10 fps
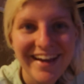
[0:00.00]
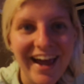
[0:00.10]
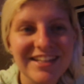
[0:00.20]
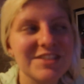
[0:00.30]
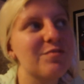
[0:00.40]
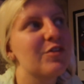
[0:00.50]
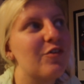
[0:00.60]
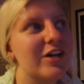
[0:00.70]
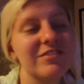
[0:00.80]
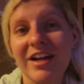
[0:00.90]
and some of the
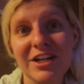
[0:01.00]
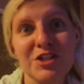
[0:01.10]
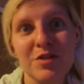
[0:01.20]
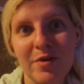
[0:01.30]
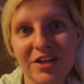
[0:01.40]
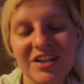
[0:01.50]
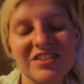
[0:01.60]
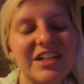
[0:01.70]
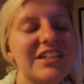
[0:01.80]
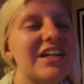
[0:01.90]
water ran into the parking
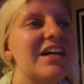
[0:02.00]
lot.